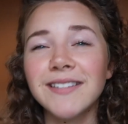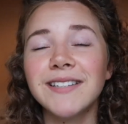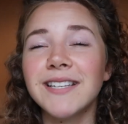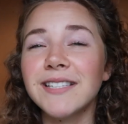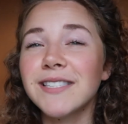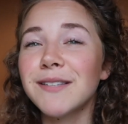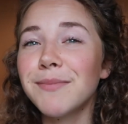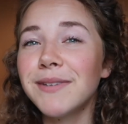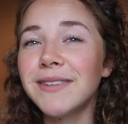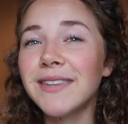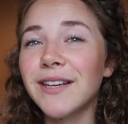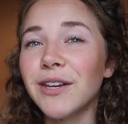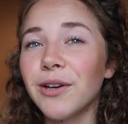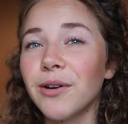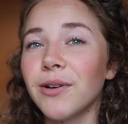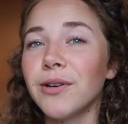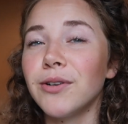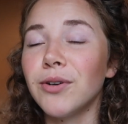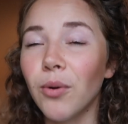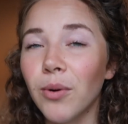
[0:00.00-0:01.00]
It doesn't mean that
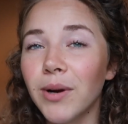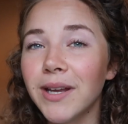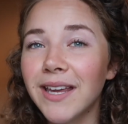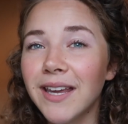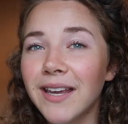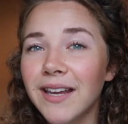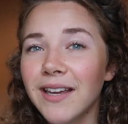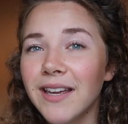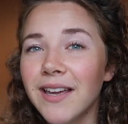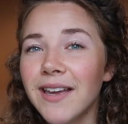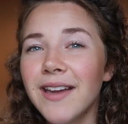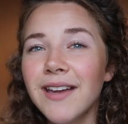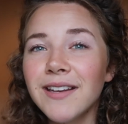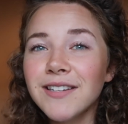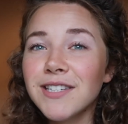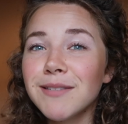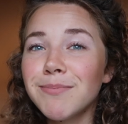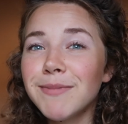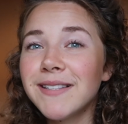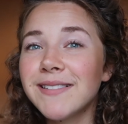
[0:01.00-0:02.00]
you're annoying. It
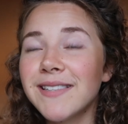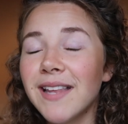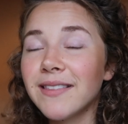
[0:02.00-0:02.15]
just means